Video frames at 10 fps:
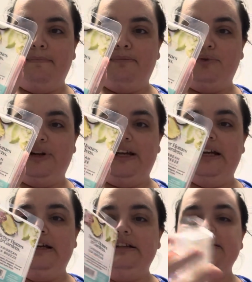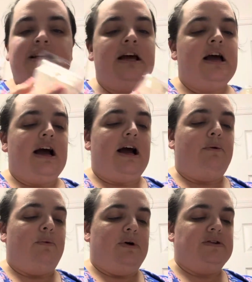Breeze I
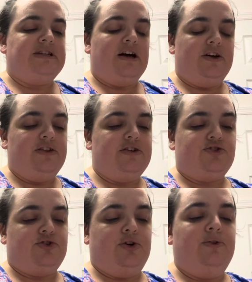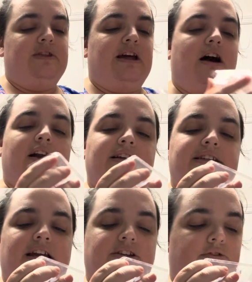will tell you the truth that
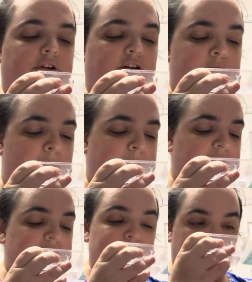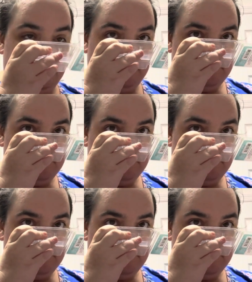honestly I don't really remember this one